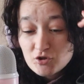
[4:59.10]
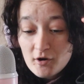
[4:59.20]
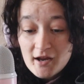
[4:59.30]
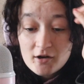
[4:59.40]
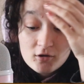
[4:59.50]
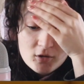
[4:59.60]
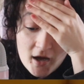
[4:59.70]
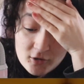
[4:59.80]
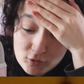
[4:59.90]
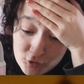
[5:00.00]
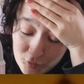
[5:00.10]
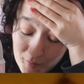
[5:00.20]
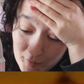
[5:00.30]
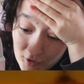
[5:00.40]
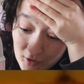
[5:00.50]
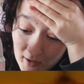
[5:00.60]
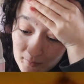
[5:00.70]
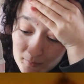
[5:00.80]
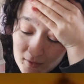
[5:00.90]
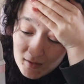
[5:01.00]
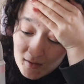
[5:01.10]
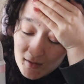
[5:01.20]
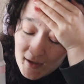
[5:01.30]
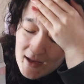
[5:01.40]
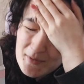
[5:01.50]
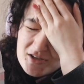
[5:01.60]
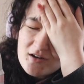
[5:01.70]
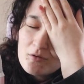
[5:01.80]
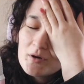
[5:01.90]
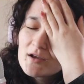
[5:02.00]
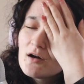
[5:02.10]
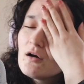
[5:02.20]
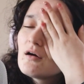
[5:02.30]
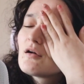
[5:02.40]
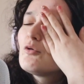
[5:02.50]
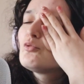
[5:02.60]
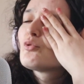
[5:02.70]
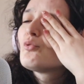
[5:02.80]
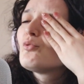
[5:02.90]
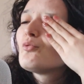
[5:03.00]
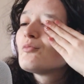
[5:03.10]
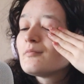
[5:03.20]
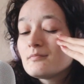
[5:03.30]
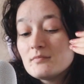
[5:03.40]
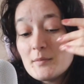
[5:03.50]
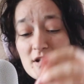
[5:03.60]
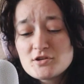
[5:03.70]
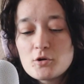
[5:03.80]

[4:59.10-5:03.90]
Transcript: sorry, I no, I no longer remember your name. Imagine... Oh my god, oh no. Imagine